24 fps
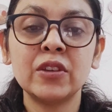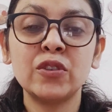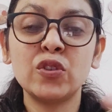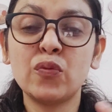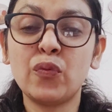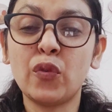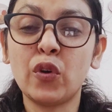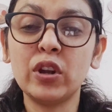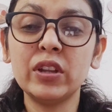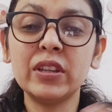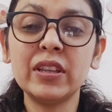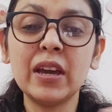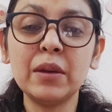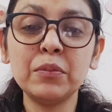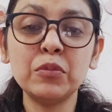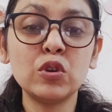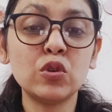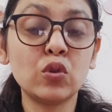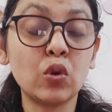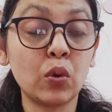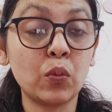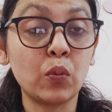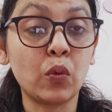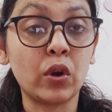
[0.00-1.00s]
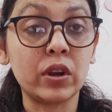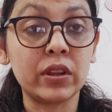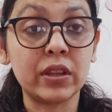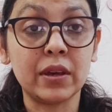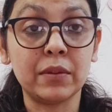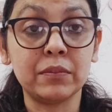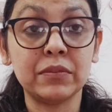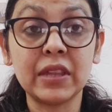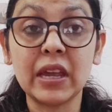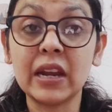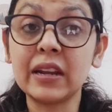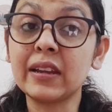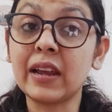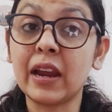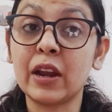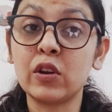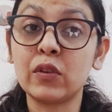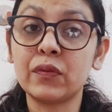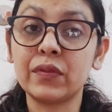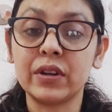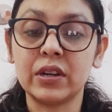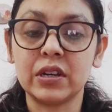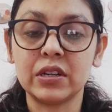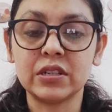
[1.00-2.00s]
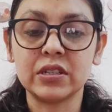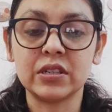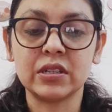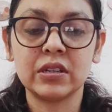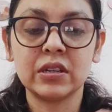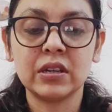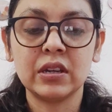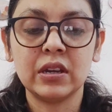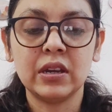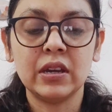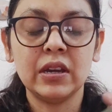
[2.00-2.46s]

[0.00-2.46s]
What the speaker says: You want them, you don't want them. That kind of energy.